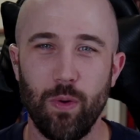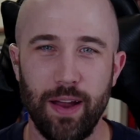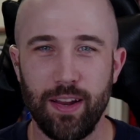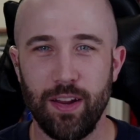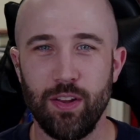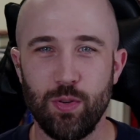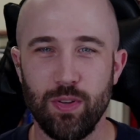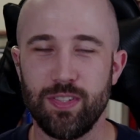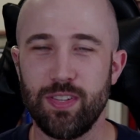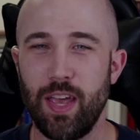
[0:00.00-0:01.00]
we're headed into
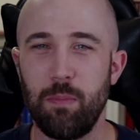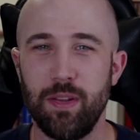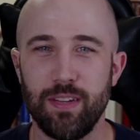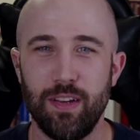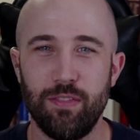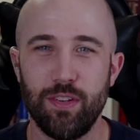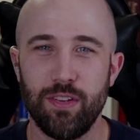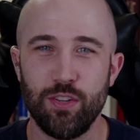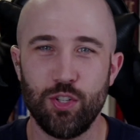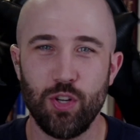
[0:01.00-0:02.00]
a segment of
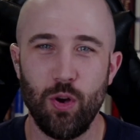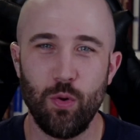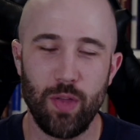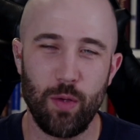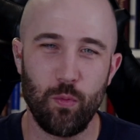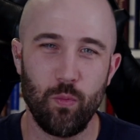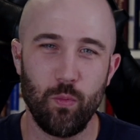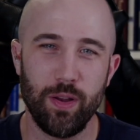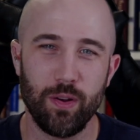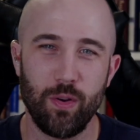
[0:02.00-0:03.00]
the show that
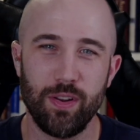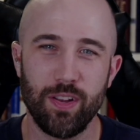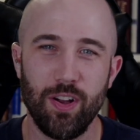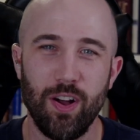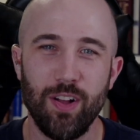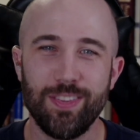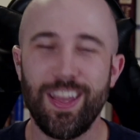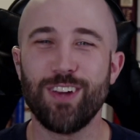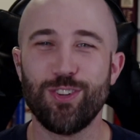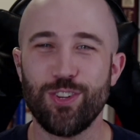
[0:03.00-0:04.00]
we are going to call
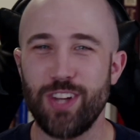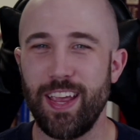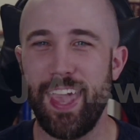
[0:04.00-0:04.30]
Dr. J